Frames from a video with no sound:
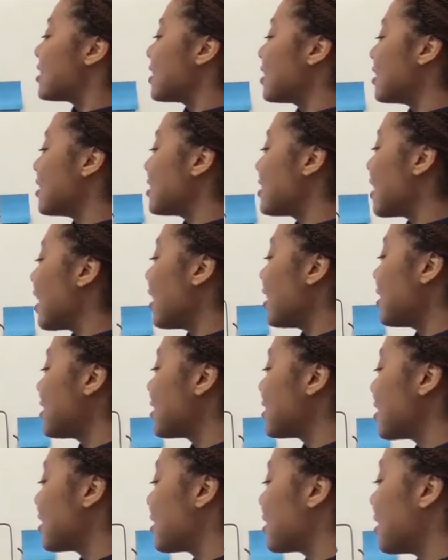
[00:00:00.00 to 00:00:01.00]
to the entire
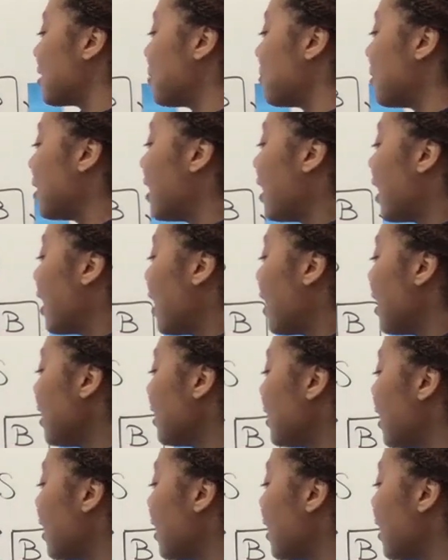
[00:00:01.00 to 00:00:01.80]
system, hey